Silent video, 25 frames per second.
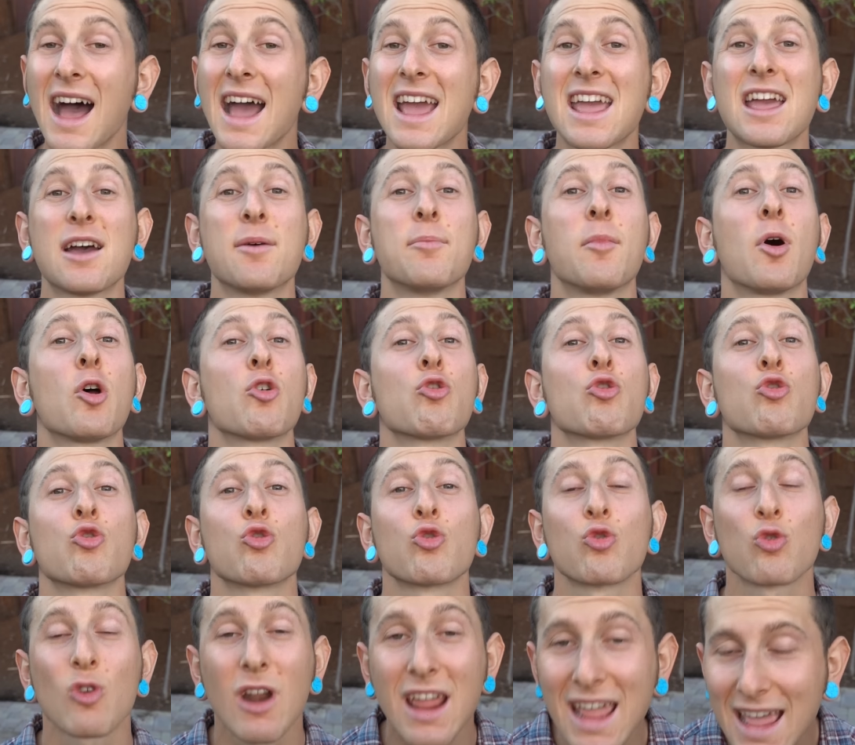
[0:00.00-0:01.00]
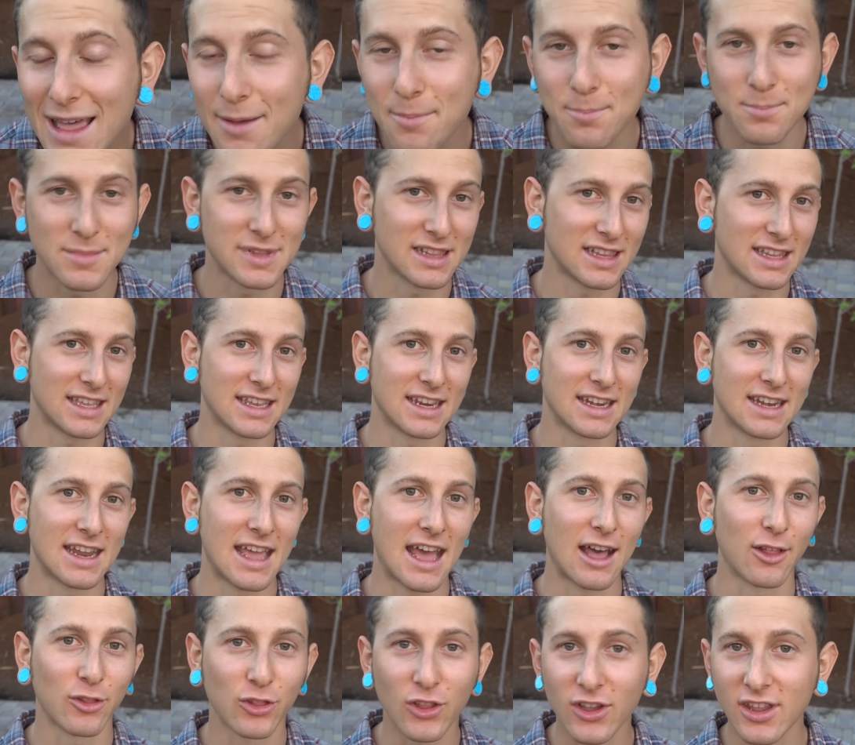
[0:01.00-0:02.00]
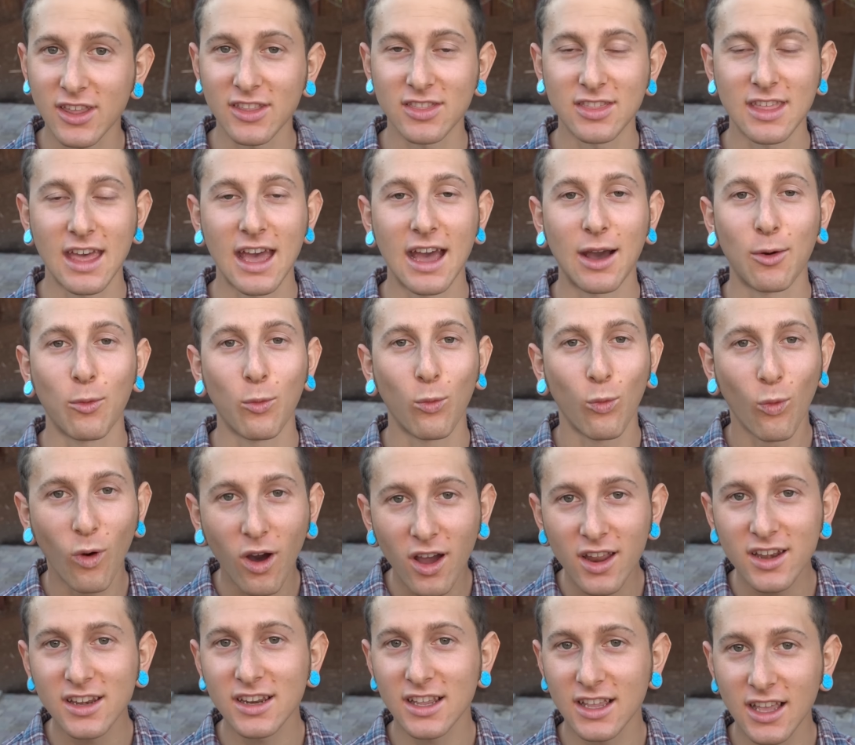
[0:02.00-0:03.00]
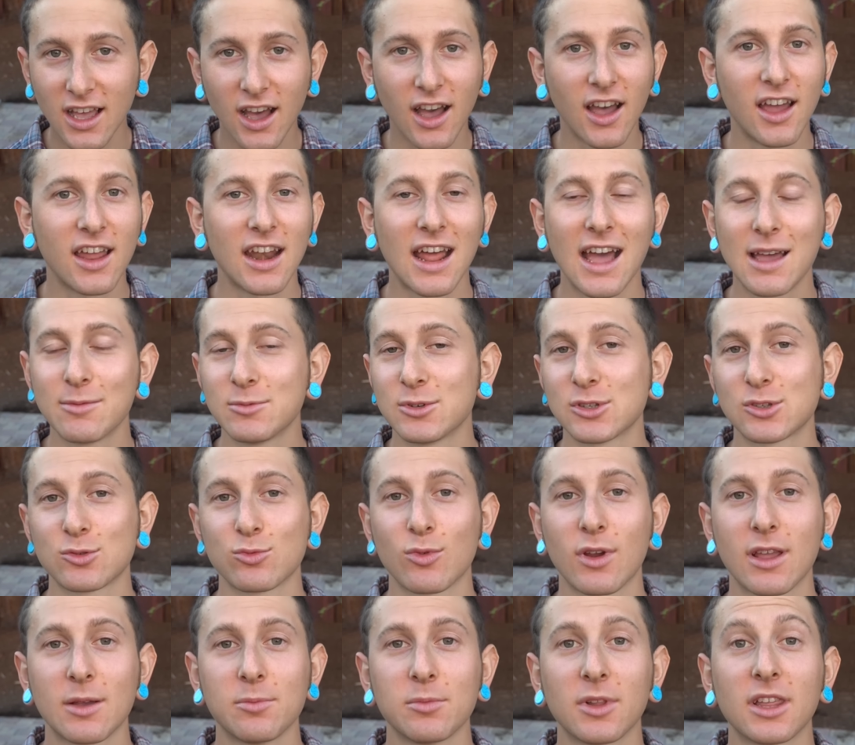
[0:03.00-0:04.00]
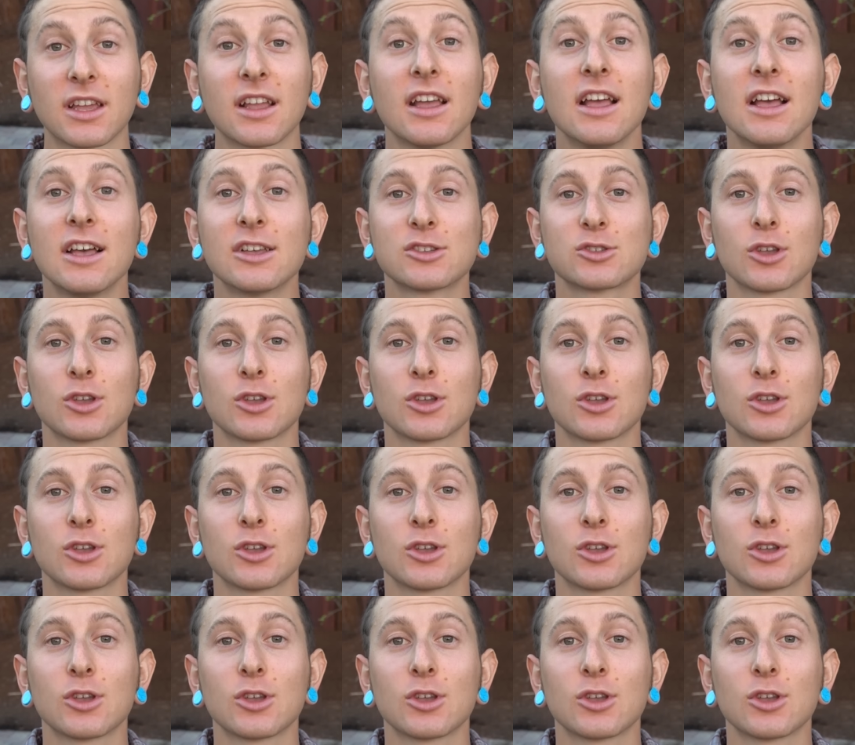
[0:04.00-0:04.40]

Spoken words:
I am rambling now. Look at that. One cut. I'm just rambling.